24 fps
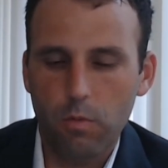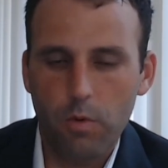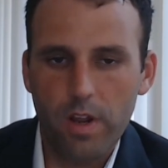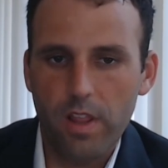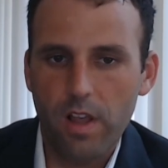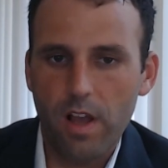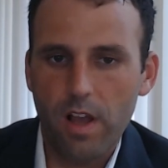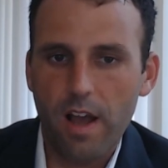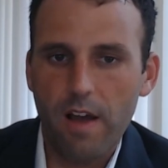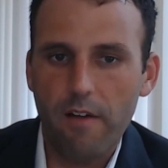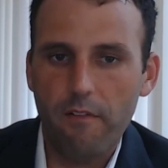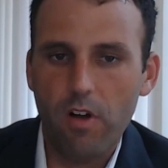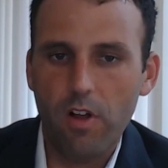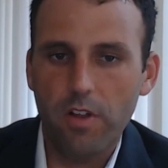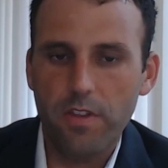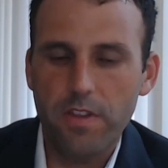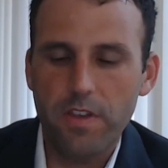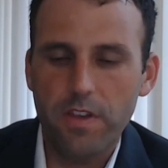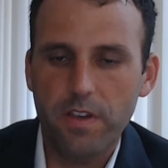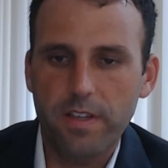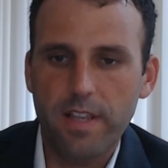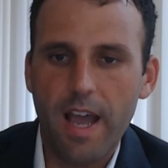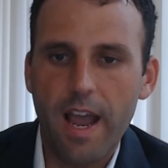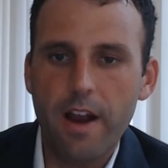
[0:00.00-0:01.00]
the volatility is
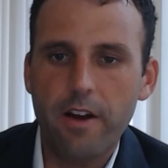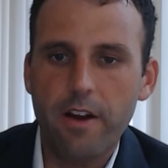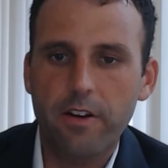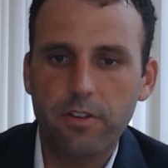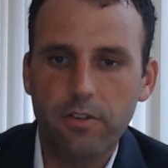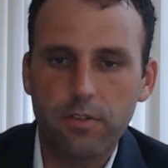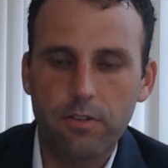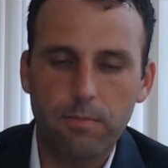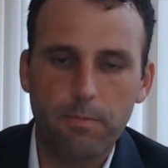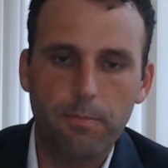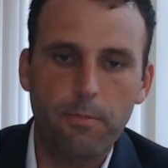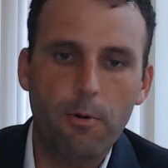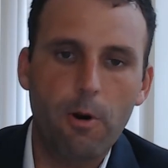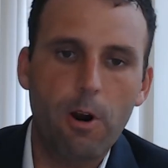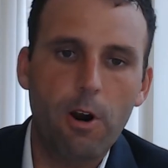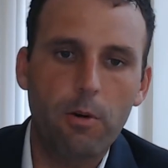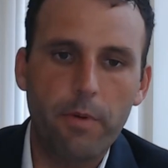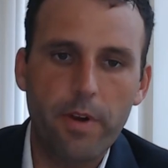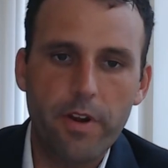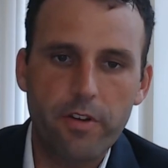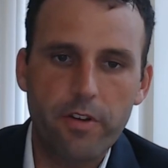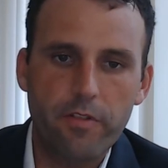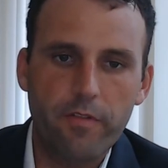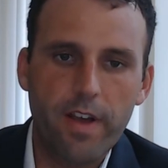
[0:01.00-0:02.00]
higher, because there's a broader
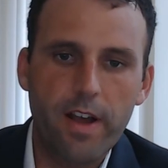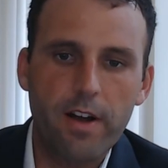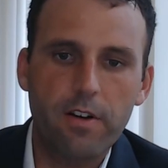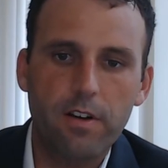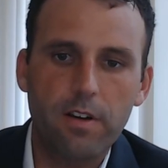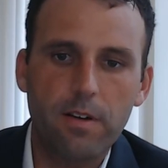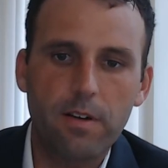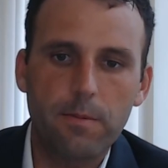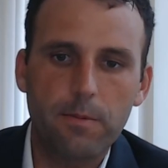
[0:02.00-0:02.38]
range of outcomes.